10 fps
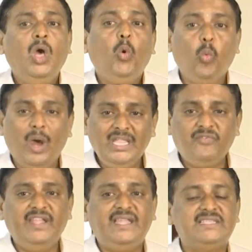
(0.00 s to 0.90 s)

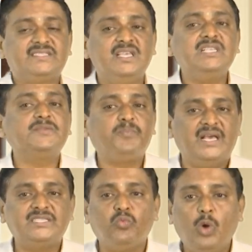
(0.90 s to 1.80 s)
126
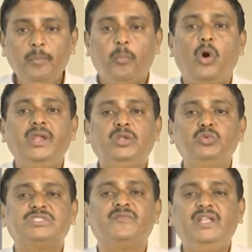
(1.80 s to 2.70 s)
plus
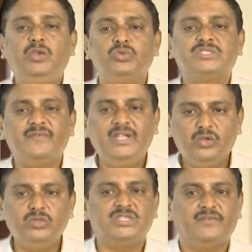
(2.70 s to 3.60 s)

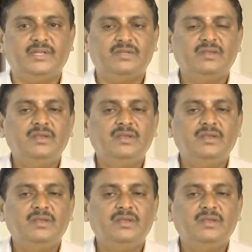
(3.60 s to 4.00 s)
1.272727.